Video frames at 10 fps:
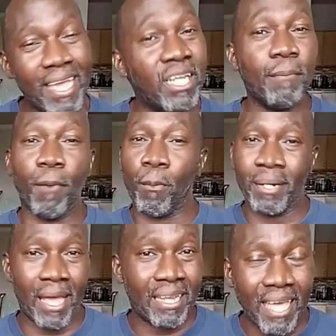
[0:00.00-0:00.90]
at any
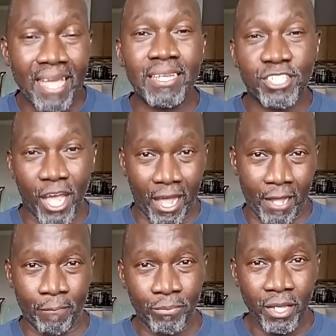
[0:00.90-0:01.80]
moment and any
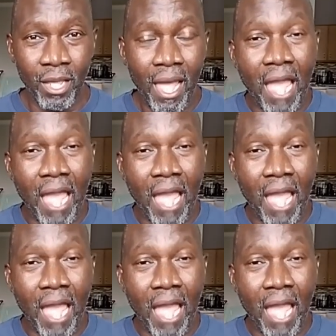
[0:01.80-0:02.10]
time.